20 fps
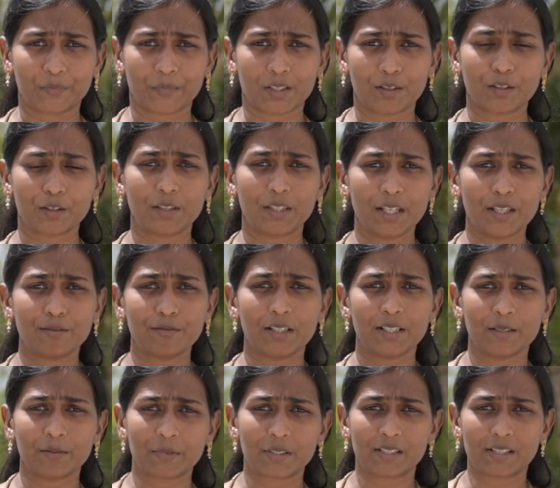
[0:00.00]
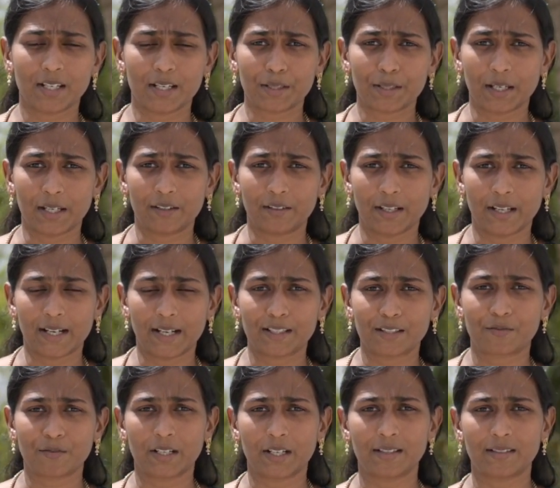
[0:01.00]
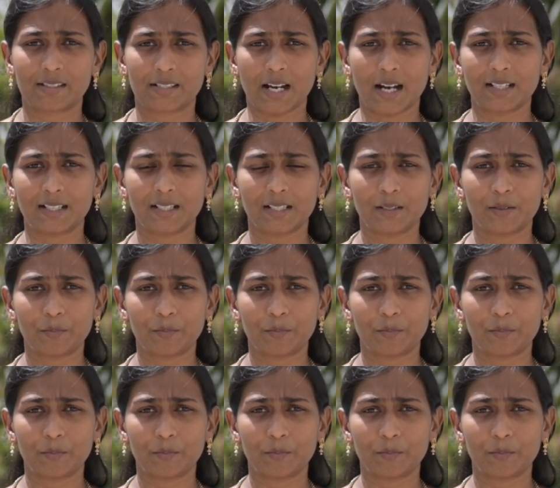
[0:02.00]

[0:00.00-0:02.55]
So these were the mistakes I realized when I started